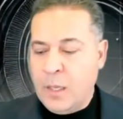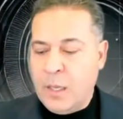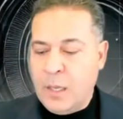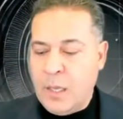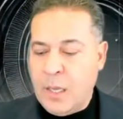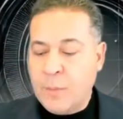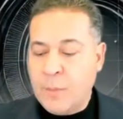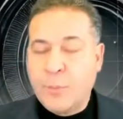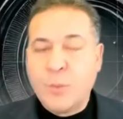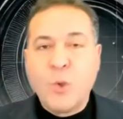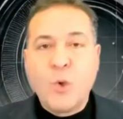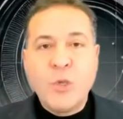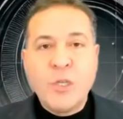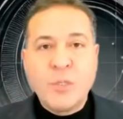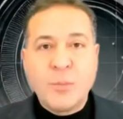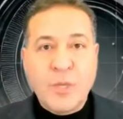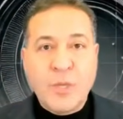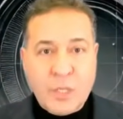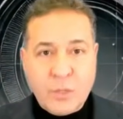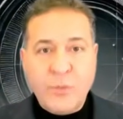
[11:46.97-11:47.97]
employees
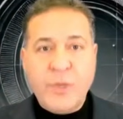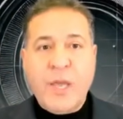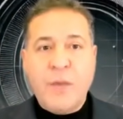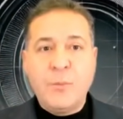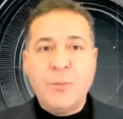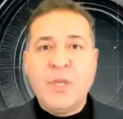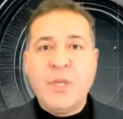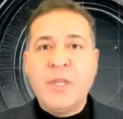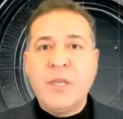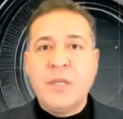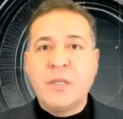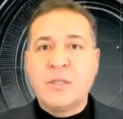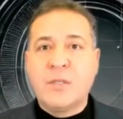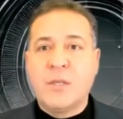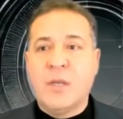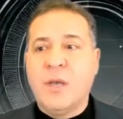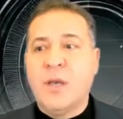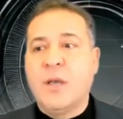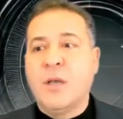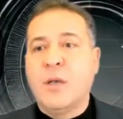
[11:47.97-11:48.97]
because we have meetings
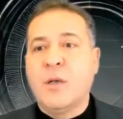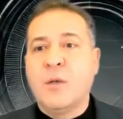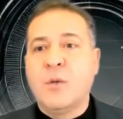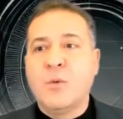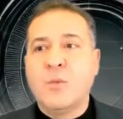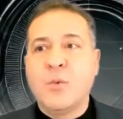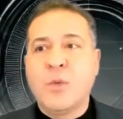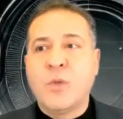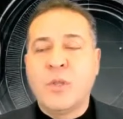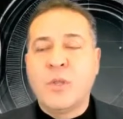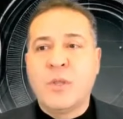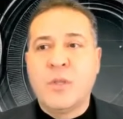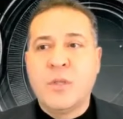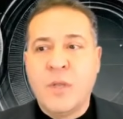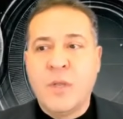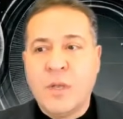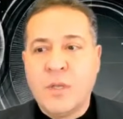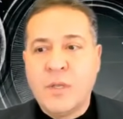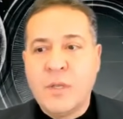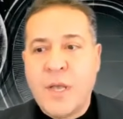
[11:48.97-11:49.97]
with
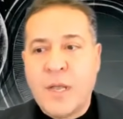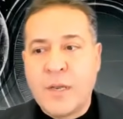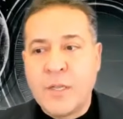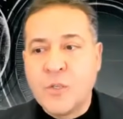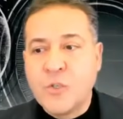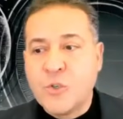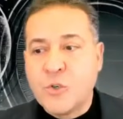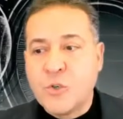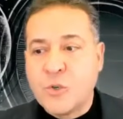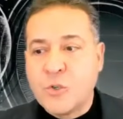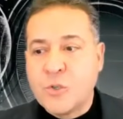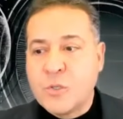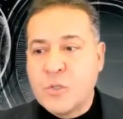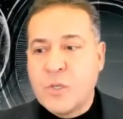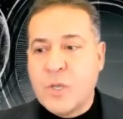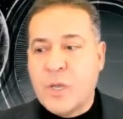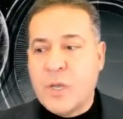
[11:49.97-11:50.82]
that insurance,